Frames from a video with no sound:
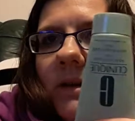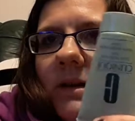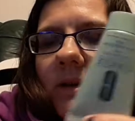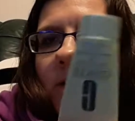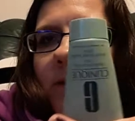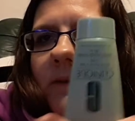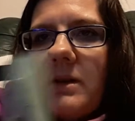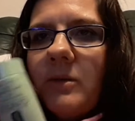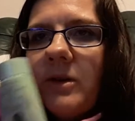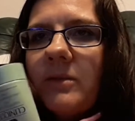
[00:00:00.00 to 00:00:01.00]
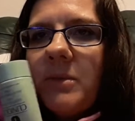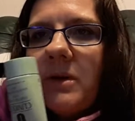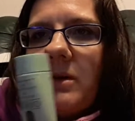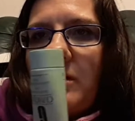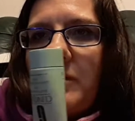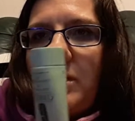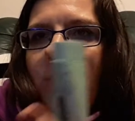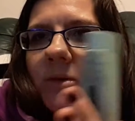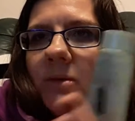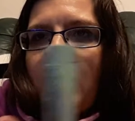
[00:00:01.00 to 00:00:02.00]
It definitely works better if
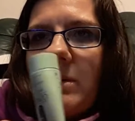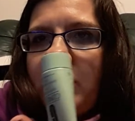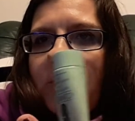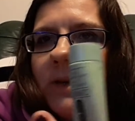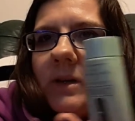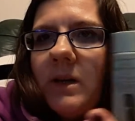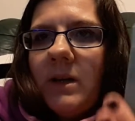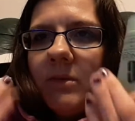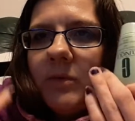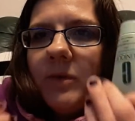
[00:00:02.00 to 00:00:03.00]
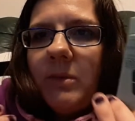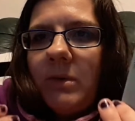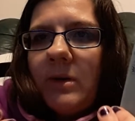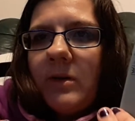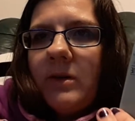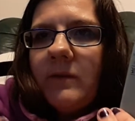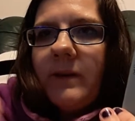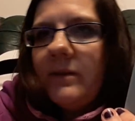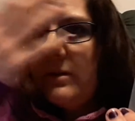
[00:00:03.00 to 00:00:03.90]
you rub it between your hands before you put it on your face,